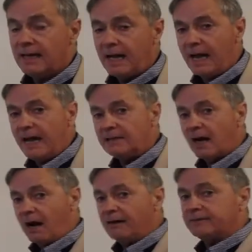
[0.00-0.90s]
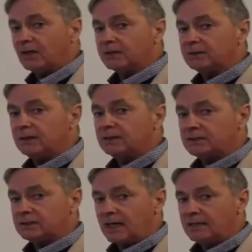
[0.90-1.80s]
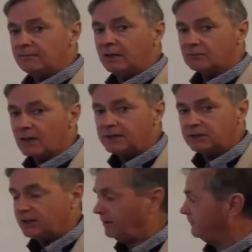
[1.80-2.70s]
and I've got the same ratio.